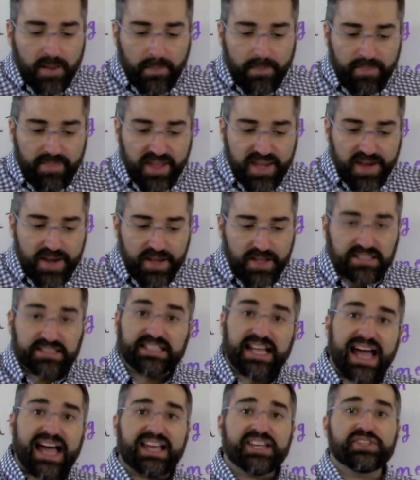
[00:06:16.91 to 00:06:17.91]
The
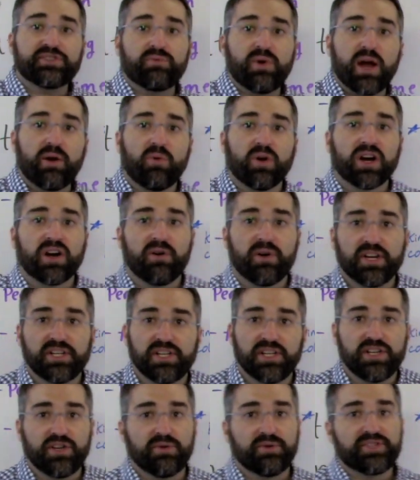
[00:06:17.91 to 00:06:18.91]
last way we're going
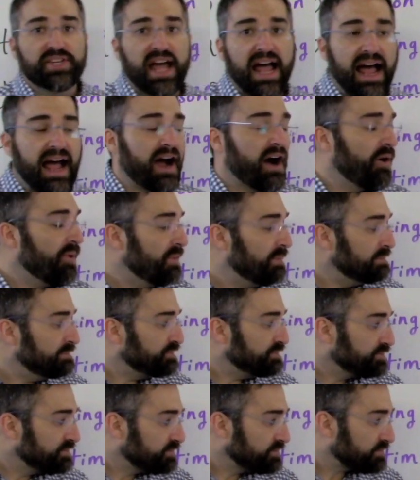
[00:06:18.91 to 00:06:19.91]
to use how
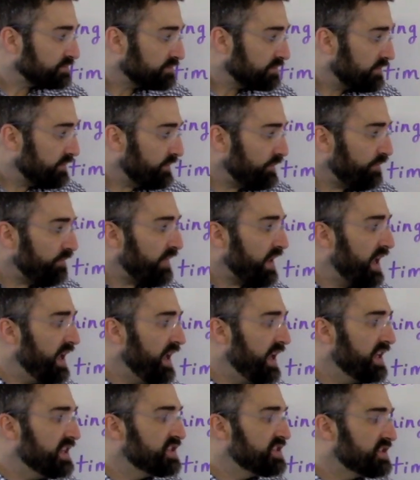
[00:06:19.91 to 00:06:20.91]

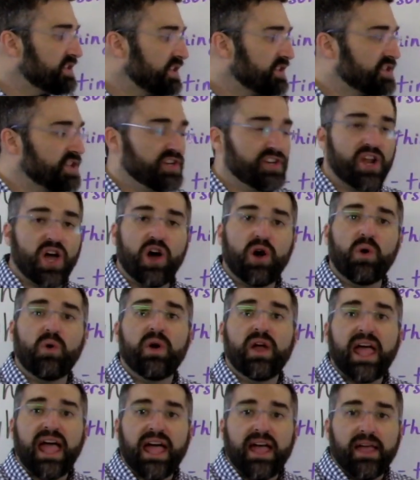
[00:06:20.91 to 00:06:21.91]
is to
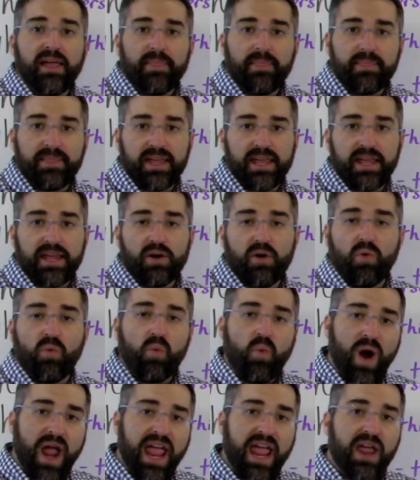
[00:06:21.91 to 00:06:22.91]
know the
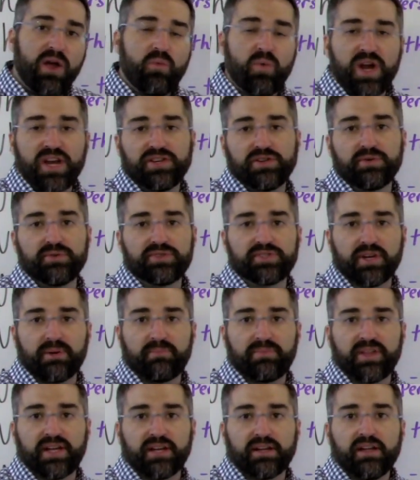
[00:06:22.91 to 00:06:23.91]
way we do
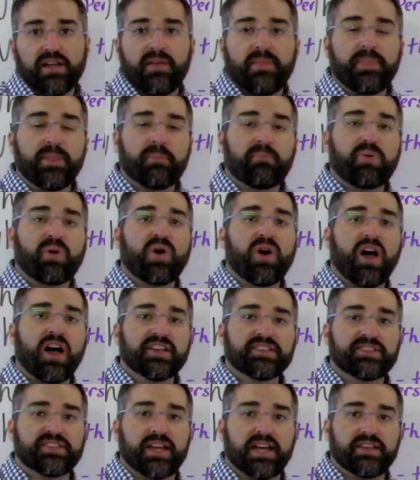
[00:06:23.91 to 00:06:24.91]
something, the
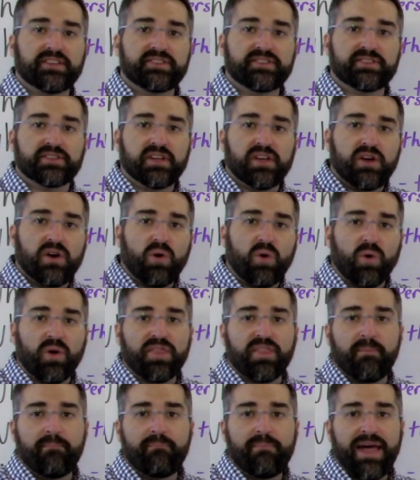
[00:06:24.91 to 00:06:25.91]
process or
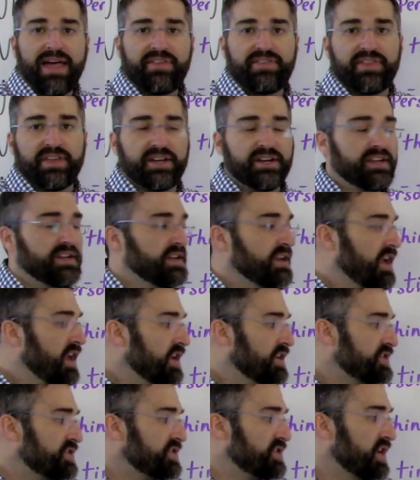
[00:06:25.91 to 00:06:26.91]
the method.
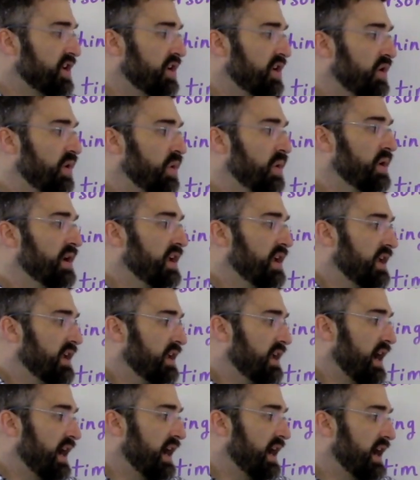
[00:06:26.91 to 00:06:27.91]
So
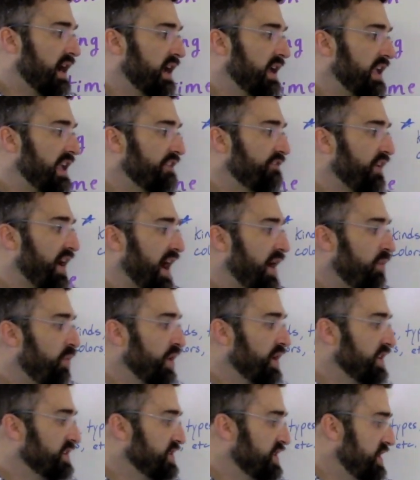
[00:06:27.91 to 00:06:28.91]
if I
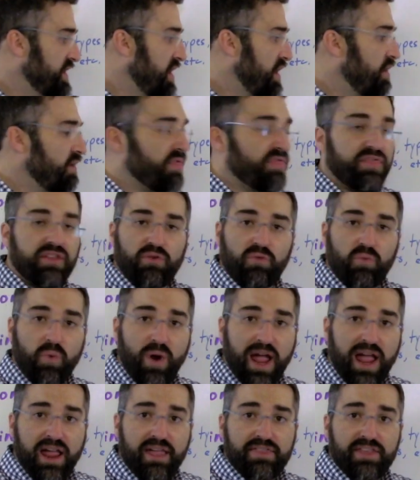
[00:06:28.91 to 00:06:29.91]
wanted to know the
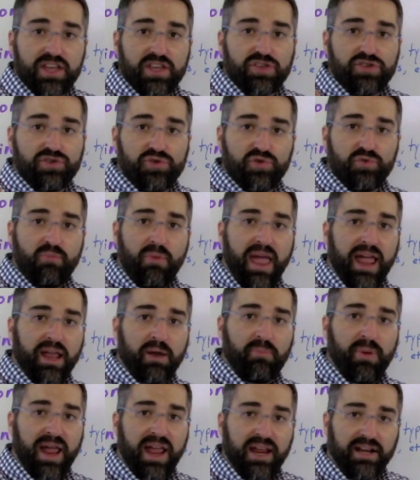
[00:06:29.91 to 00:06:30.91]
way that you
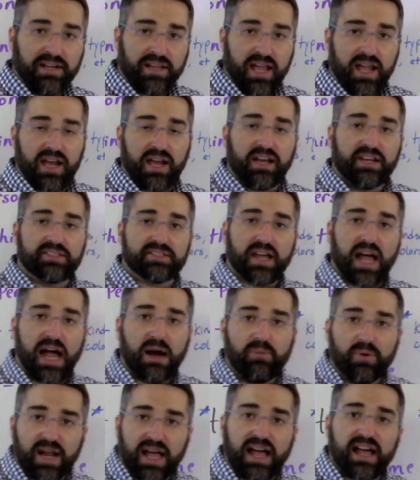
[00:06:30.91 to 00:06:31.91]
make pancakes, I
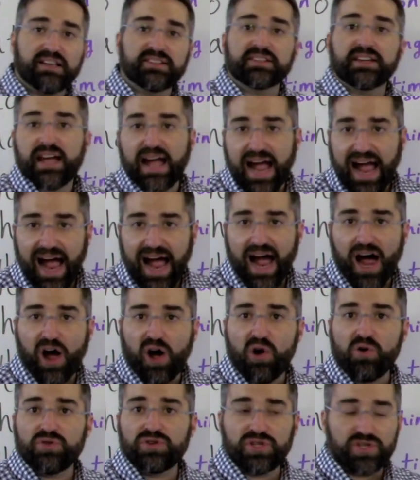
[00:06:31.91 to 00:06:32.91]
would ask,
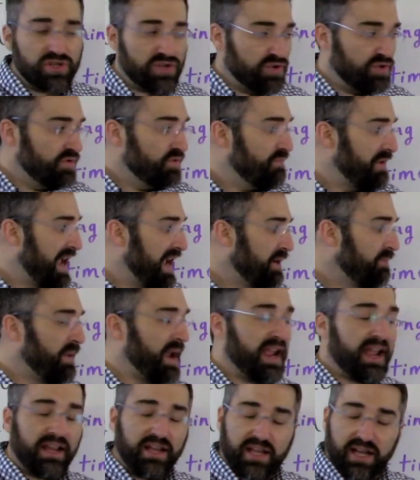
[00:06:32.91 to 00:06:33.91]
how do you make
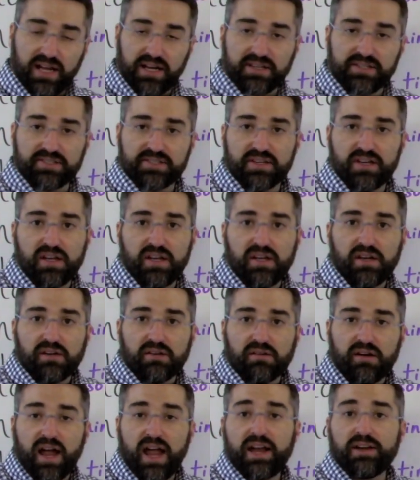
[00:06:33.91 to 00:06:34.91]
pancakes,
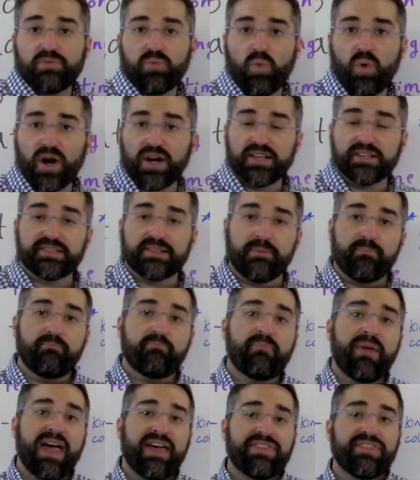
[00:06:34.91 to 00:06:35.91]
right? What is the
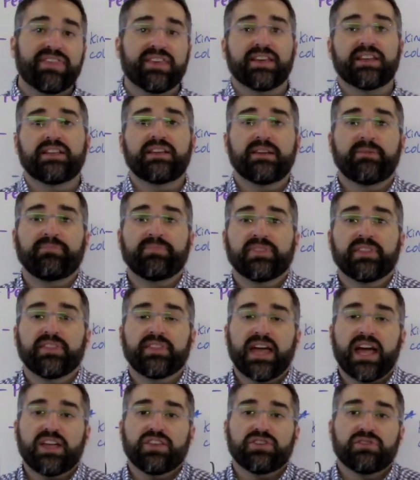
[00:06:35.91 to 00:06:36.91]
method
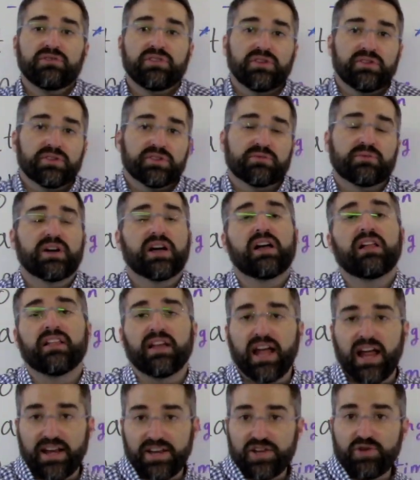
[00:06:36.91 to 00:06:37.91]
that you use? Well,
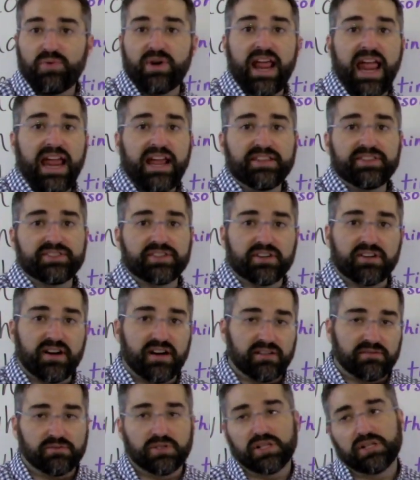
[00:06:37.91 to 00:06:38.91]
and you would
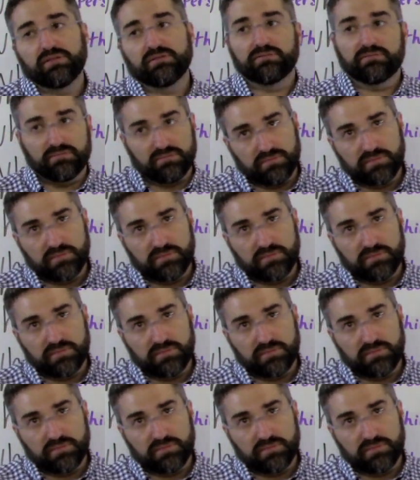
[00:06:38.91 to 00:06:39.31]
answer, well,